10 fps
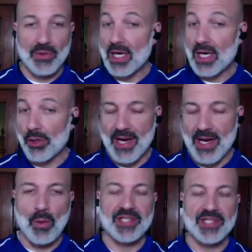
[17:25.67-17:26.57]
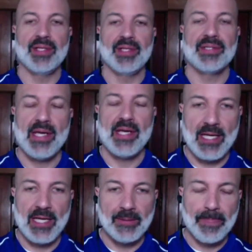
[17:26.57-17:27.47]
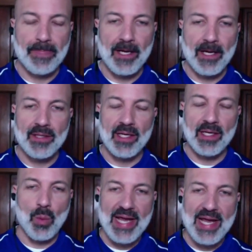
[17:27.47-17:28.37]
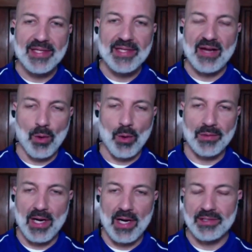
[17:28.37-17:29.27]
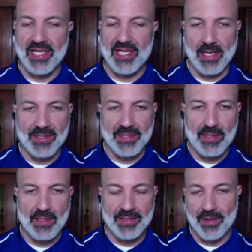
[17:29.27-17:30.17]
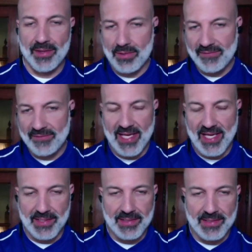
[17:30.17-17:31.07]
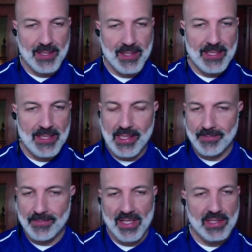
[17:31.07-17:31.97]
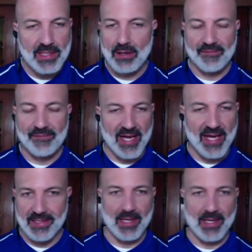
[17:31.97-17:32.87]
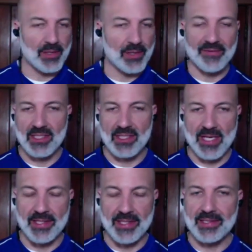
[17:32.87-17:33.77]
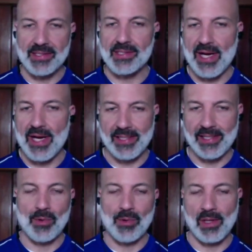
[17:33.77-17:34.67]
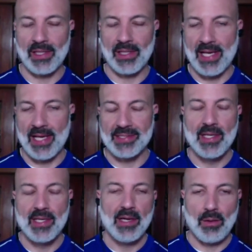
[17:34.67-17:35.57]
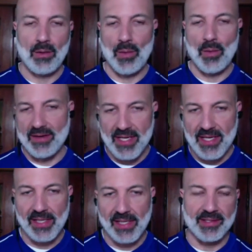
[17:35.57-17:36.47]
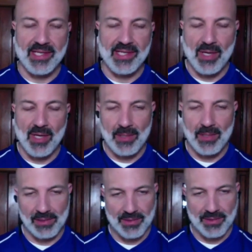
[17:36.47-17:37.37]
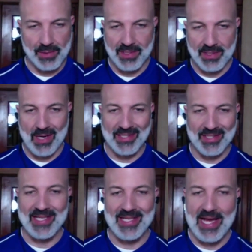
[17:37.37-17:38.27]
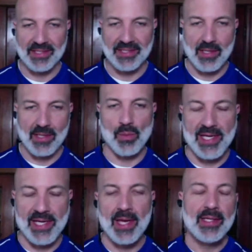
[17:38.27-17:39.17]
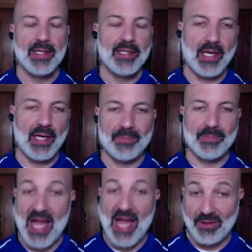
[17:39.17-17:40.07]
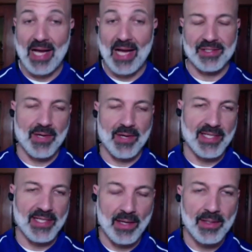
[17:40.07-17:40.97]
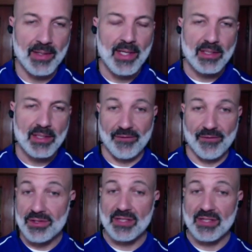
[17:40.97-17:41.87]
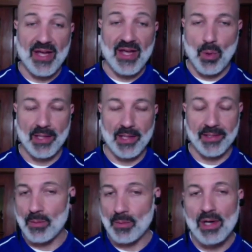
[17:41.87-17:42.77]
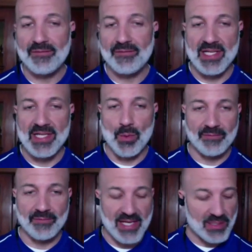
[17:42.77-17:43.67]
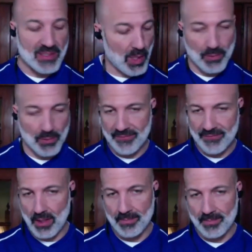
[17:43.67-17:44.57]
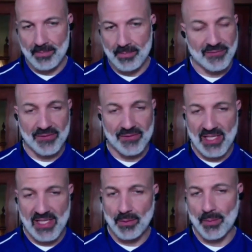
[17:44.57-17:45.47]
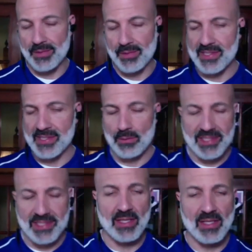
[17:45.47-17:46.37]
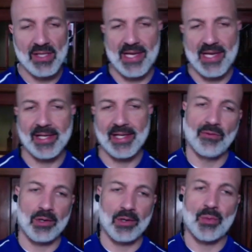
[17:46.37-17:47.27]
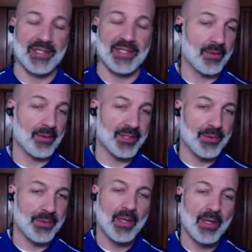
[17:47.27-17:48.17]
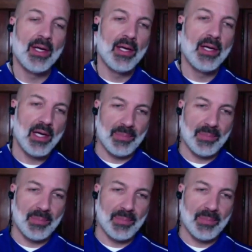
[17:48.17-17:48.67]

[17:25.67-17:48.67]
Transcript: Uh, those are great questions. And the way that I've worked with our teams is in three phases. Um, and these aren't phases that were given to me. This is so I can help organize our way of thinking at St. Paul Public Schools around the tasks that we um, have upon us right now. The first is phase one, and we're in phase one. Phase one was from March 15th when we received Executive Order 2002